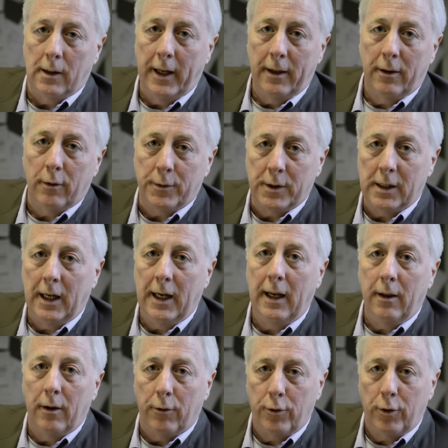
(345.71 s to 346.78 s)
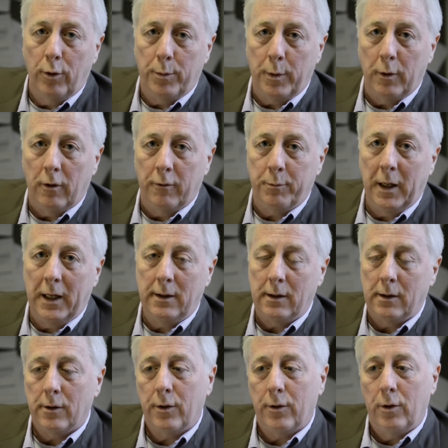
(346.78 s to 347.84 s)
Length of stay, the throughput of
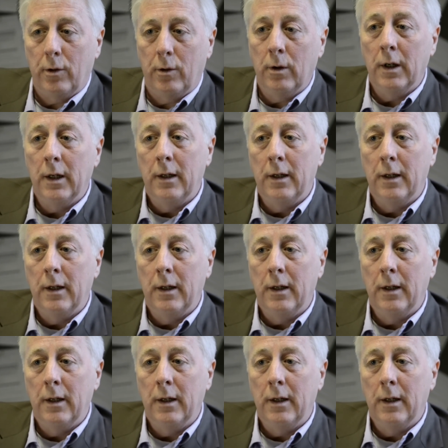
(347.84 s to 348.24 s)
patients through